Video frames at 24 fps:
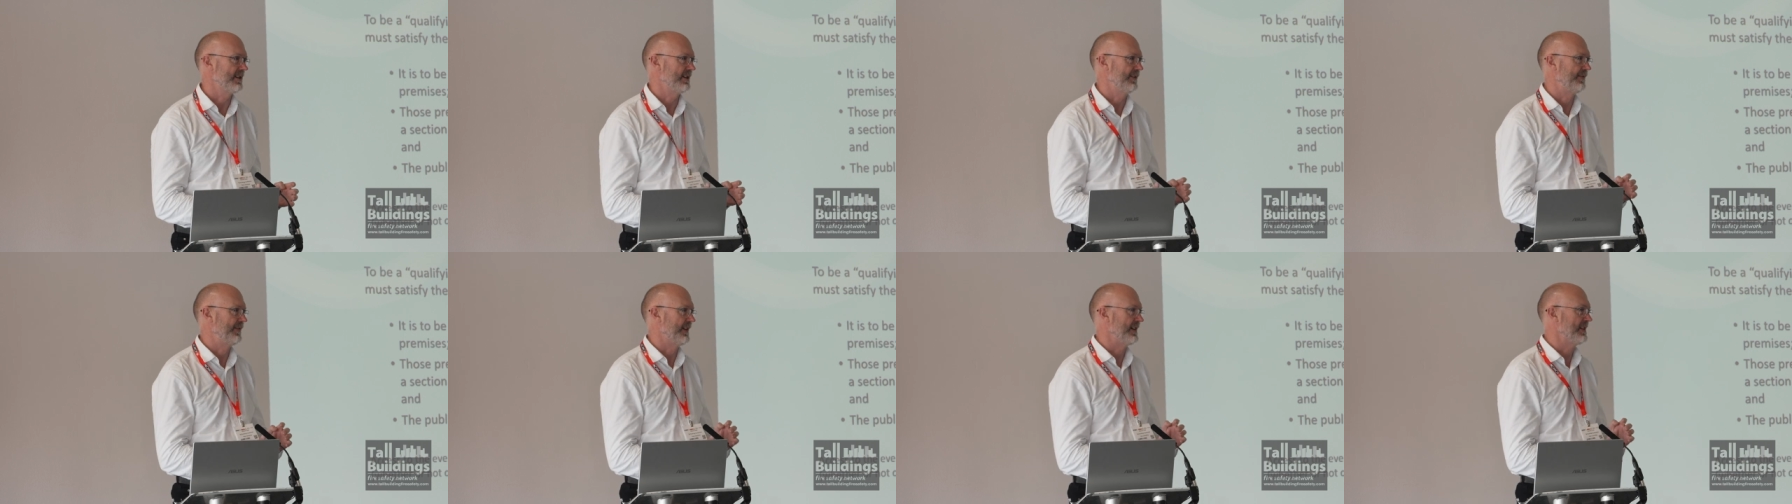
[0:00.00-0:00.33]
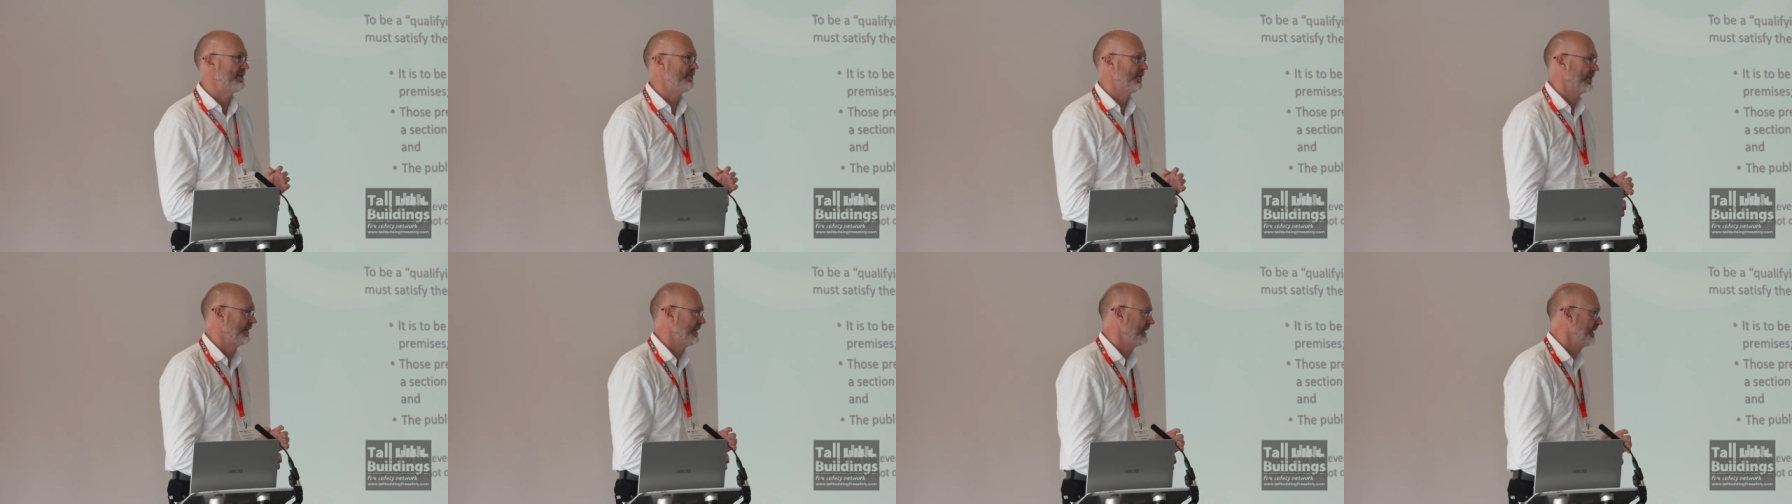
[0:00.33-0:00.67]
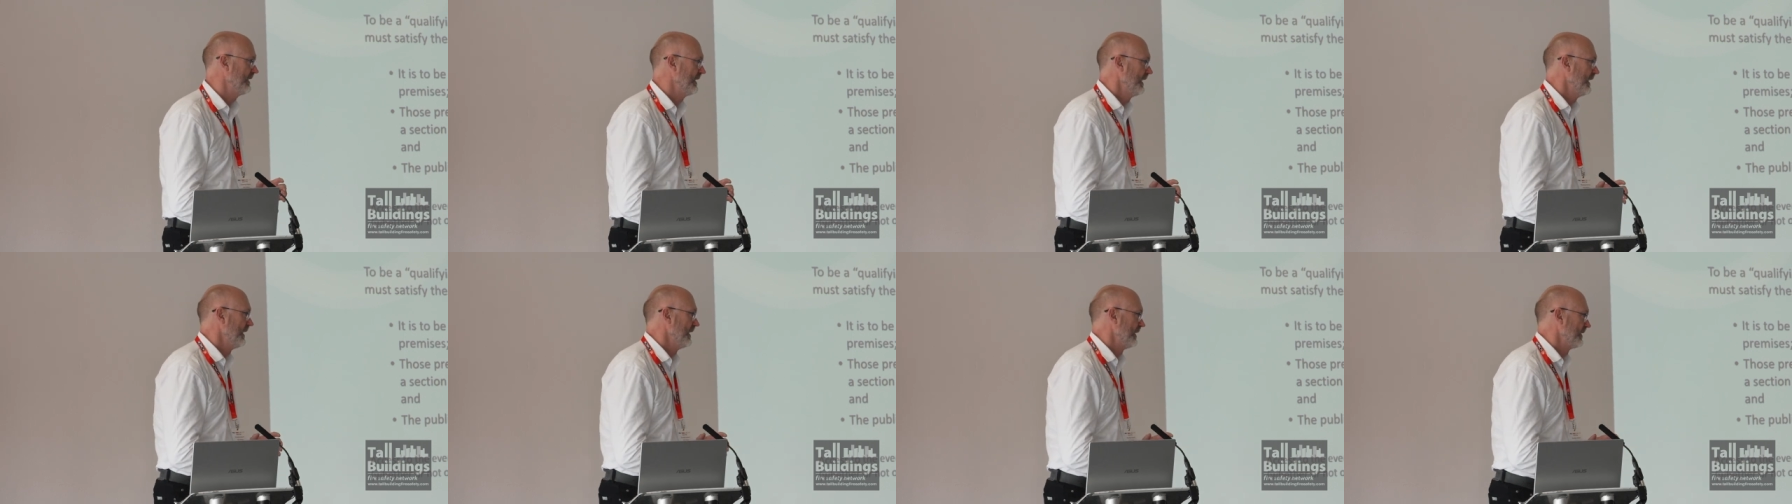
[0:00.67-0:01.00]
If
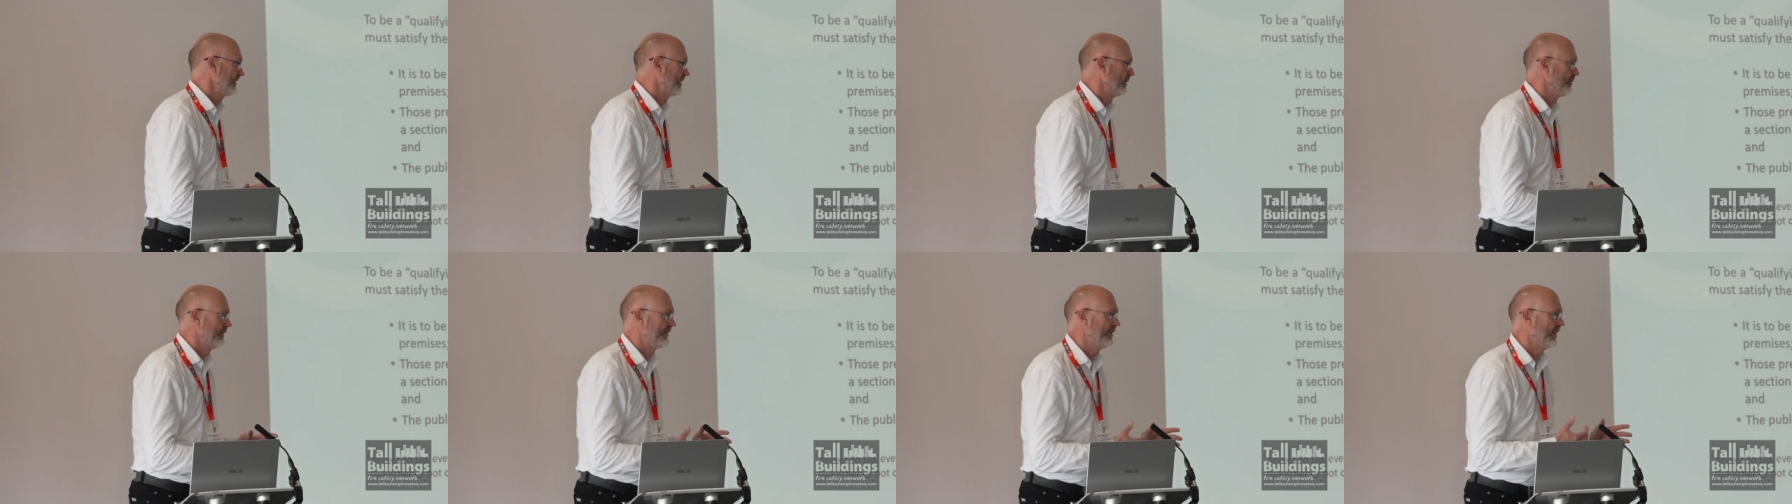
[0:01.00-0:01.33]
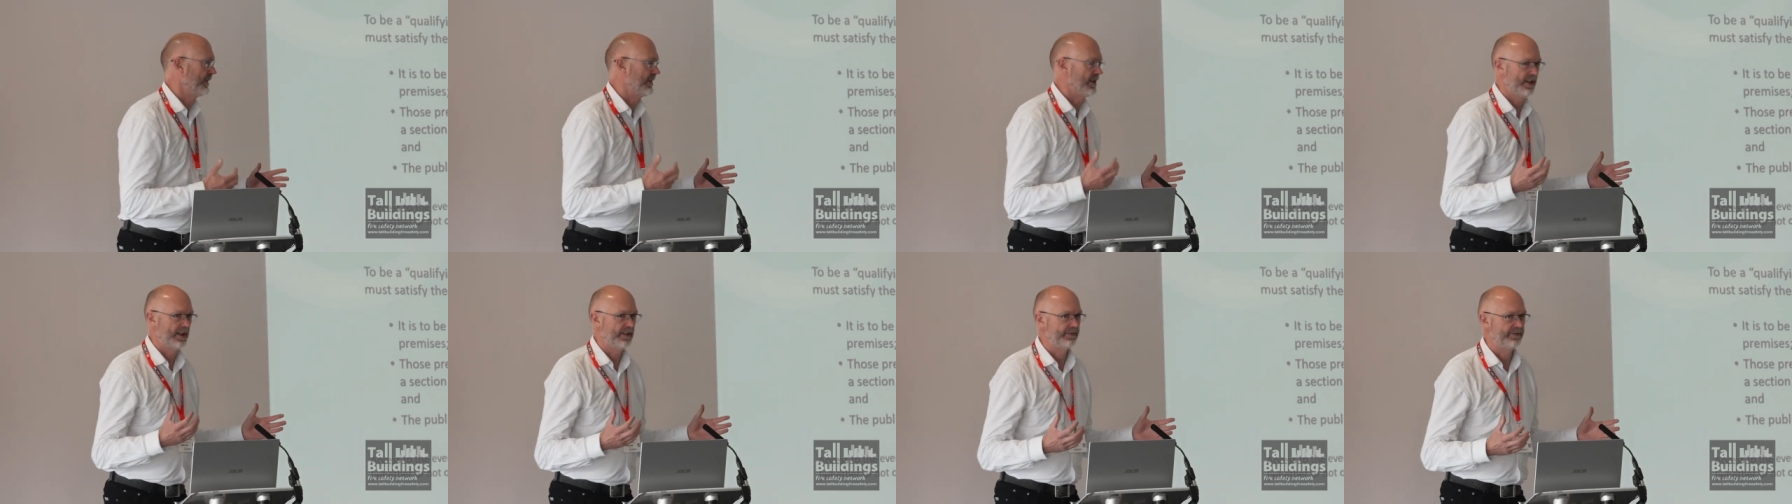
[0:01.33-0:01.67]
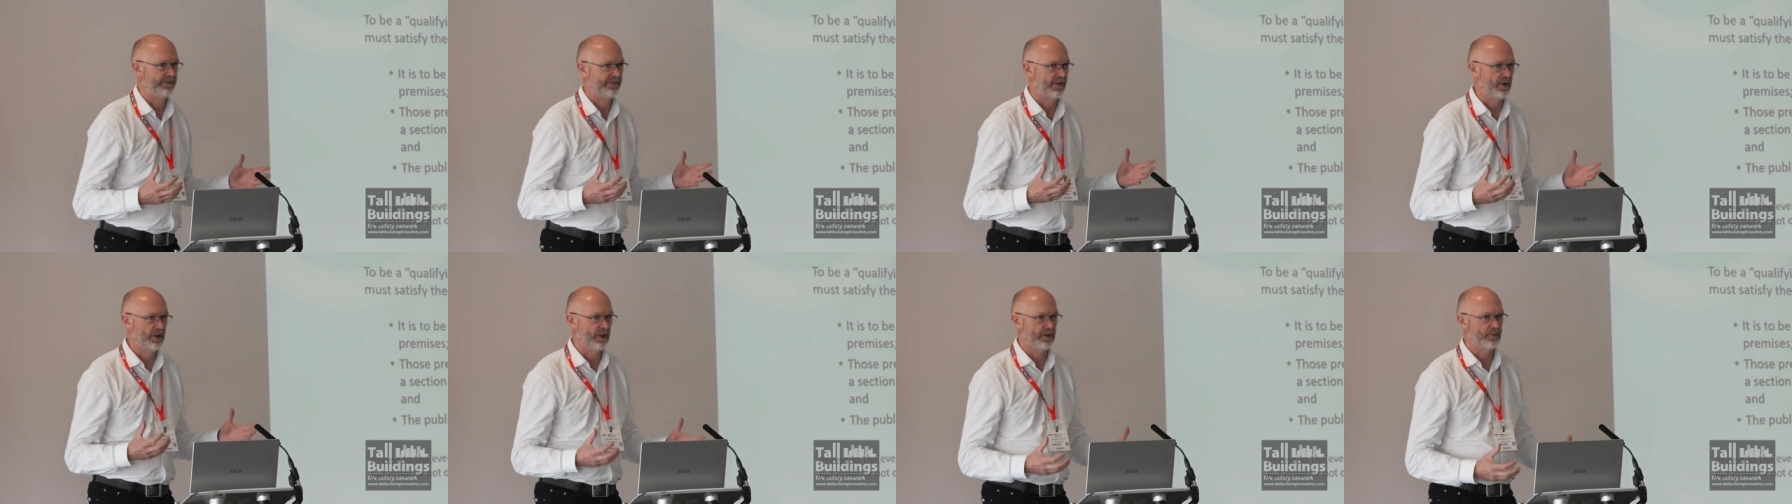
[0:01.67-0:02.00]
anybody, some of you I know have
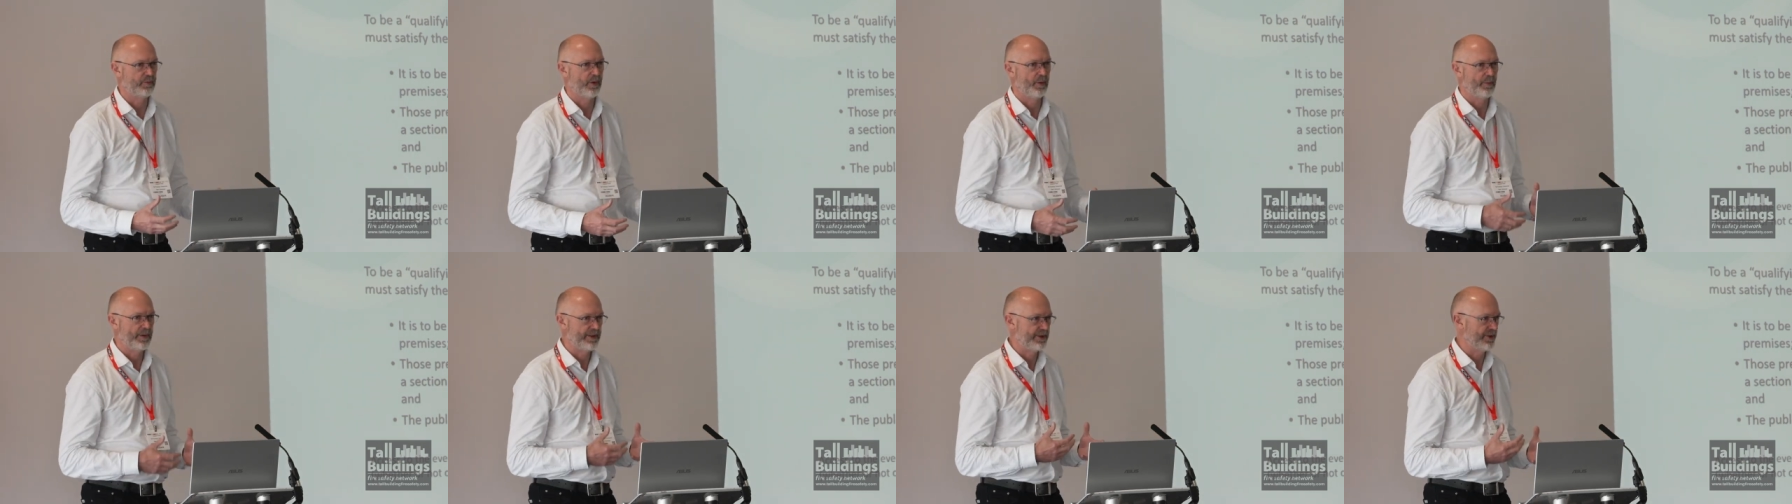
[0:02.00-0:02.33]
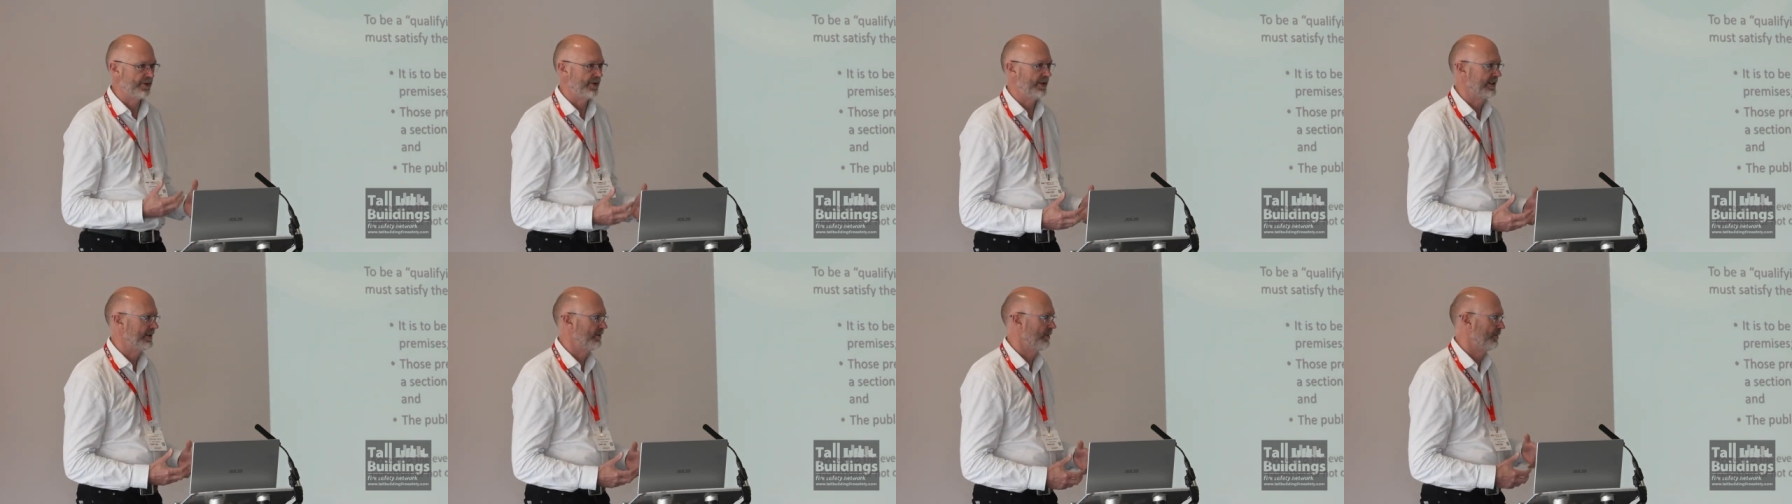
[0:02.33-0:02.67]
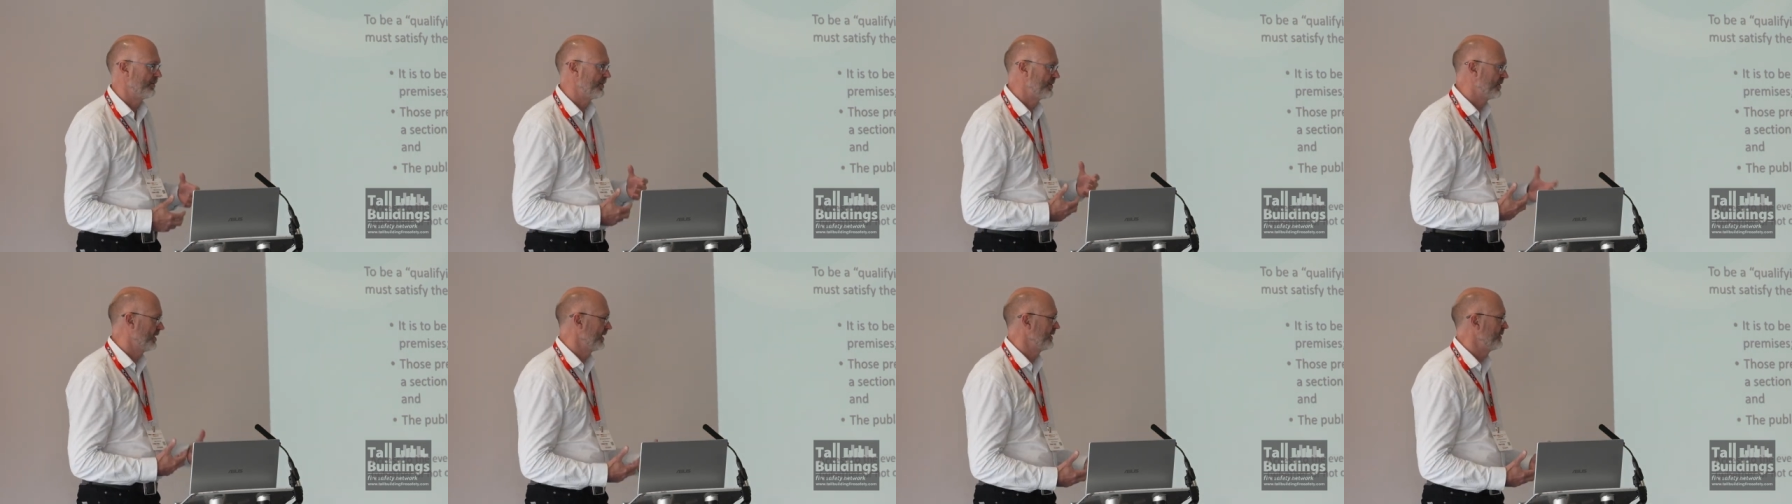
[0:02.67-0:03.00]
followed what we're doing, what
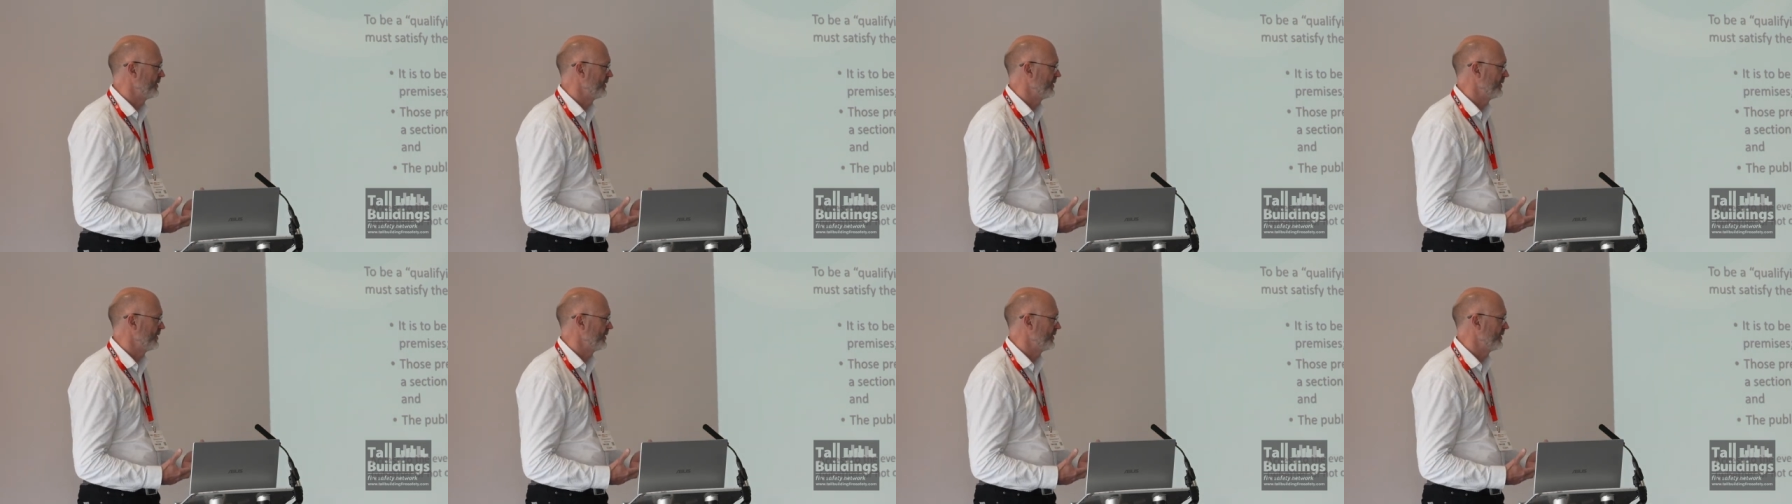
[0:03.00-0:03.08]
we're trying